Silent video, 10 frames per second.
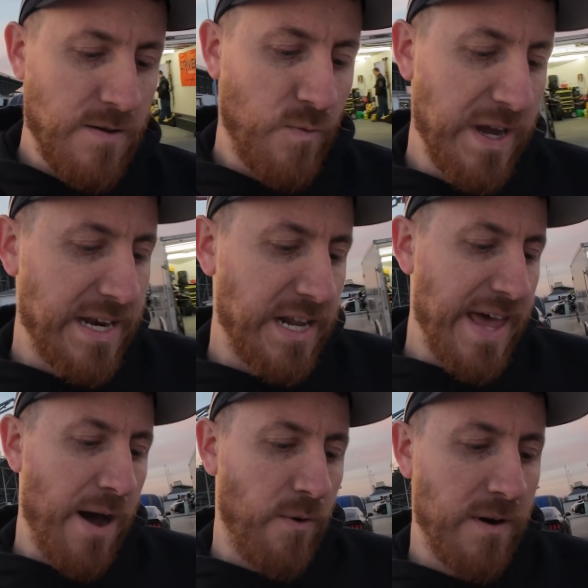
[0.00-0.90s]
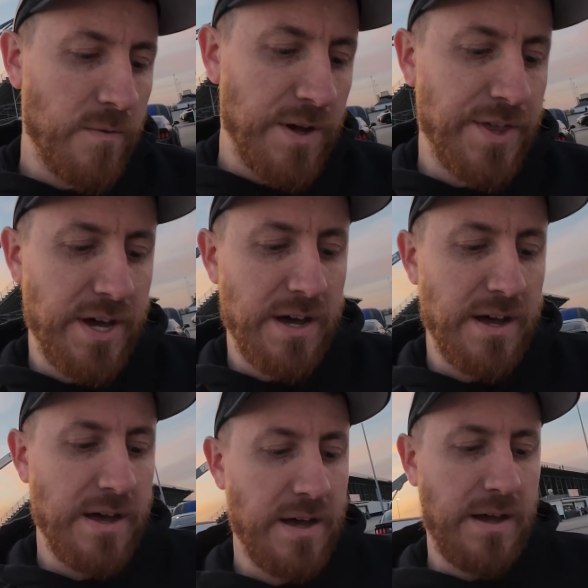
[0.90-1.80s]
We ended that one with
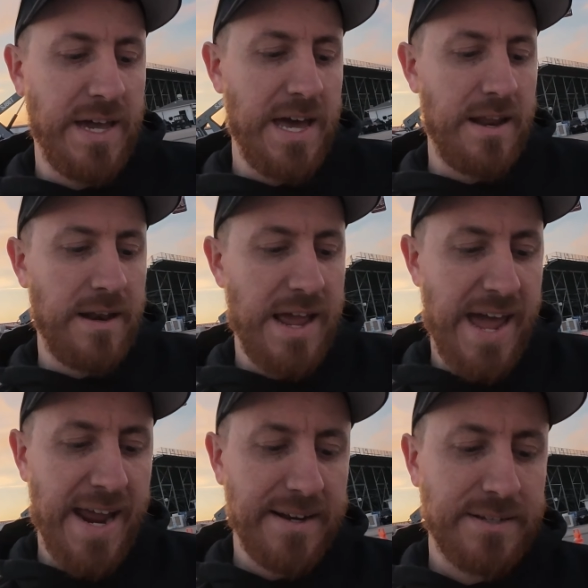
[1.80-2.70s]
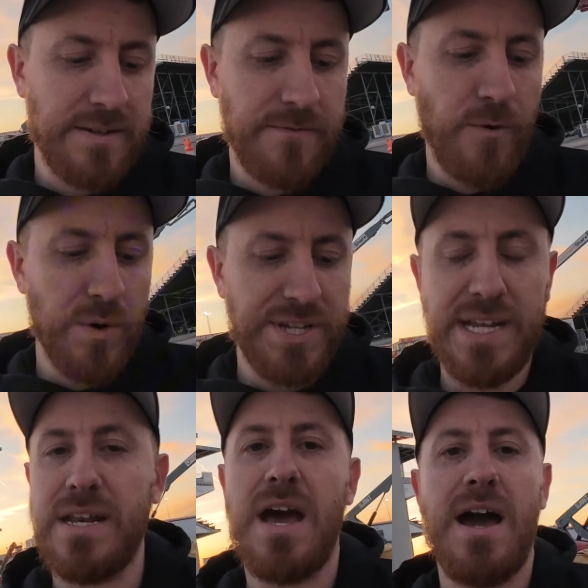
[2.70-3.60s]
again an
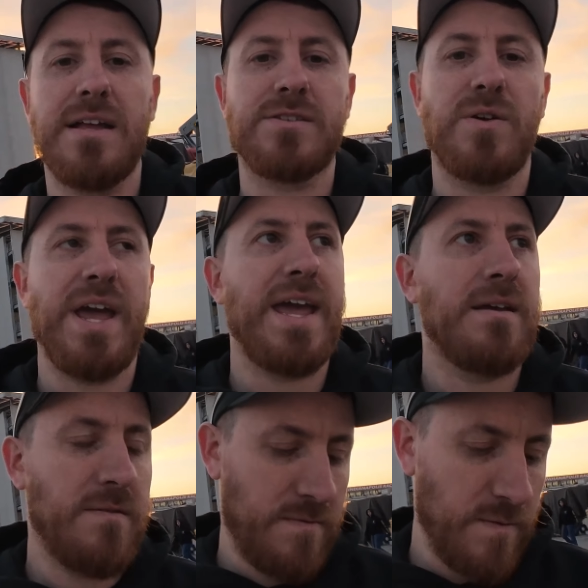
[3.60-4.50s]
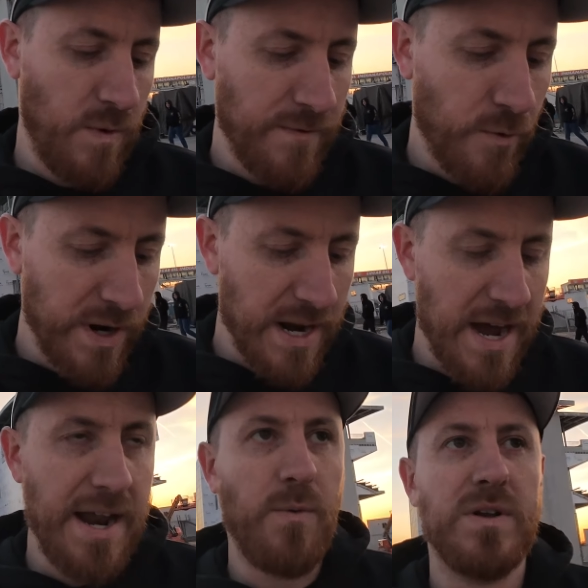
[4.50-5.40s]
8/14.9, so an
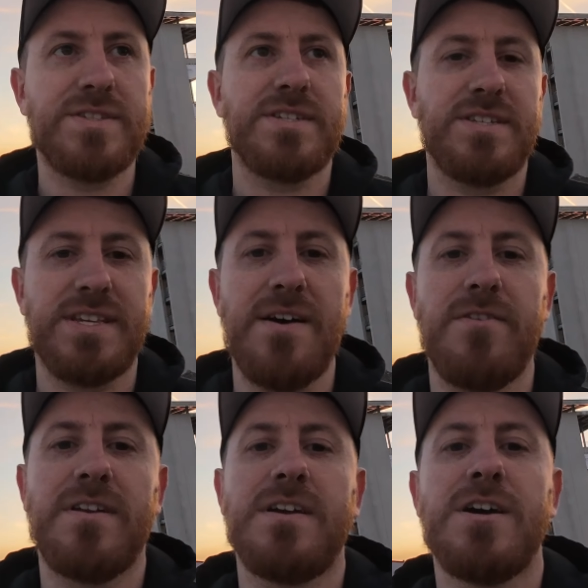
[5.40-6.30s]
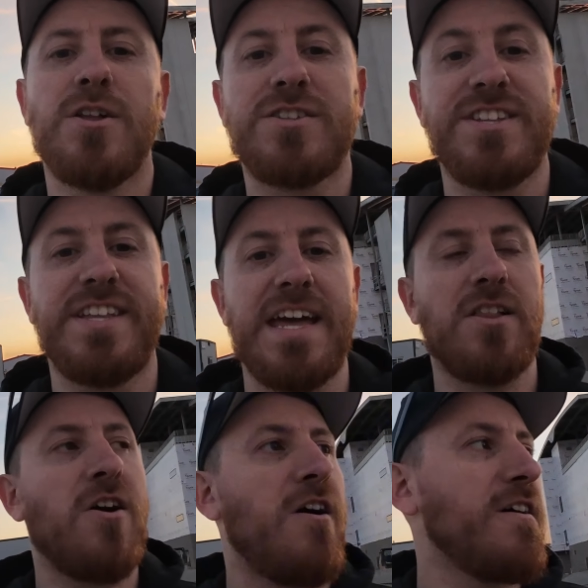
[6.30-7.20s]
8/149 at 167. Looked at the data
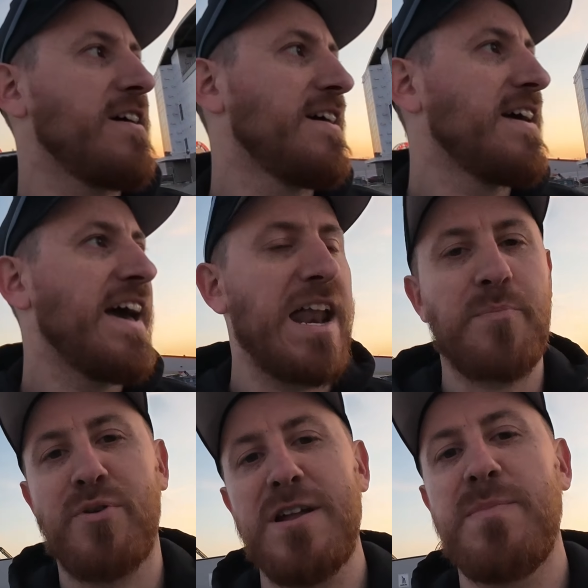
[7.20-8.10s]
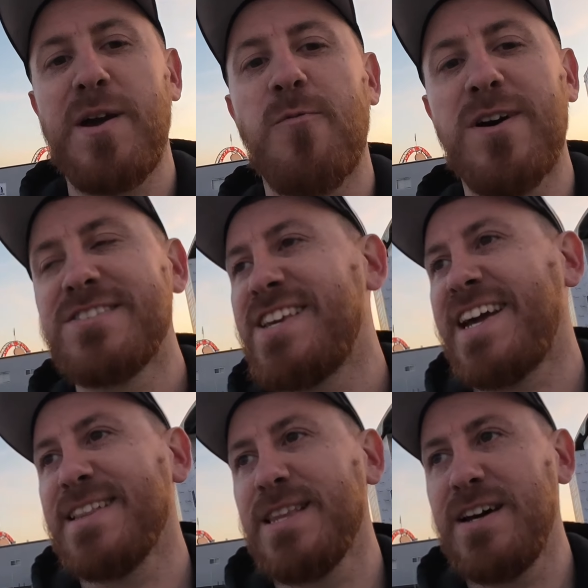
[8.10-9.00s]
log, had a pretty big 1
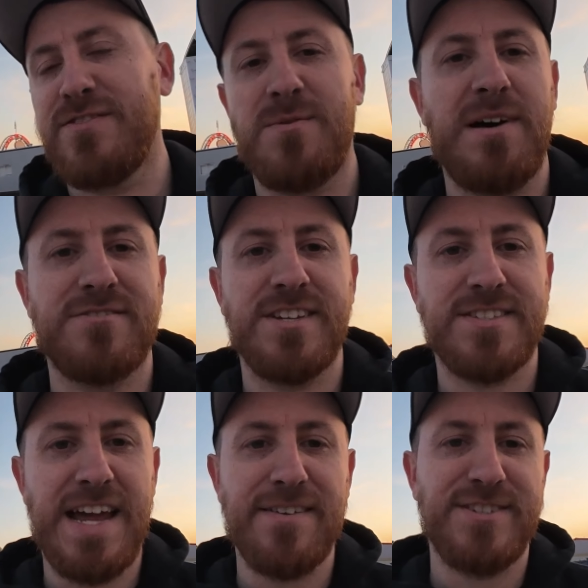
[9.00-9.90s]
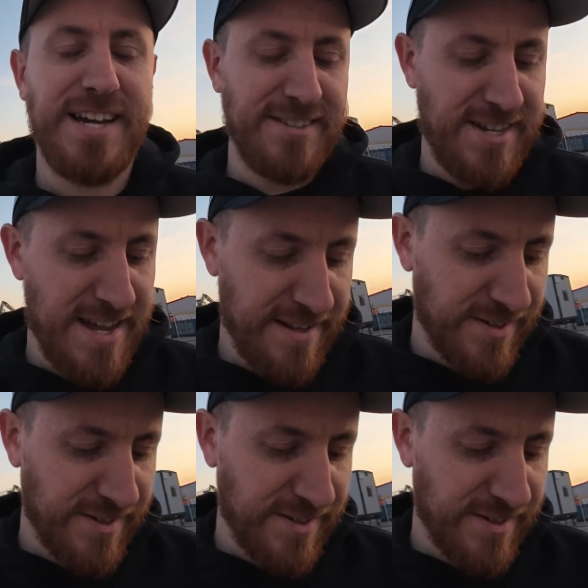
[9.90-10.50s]
second lift at about 6.5 seconds in.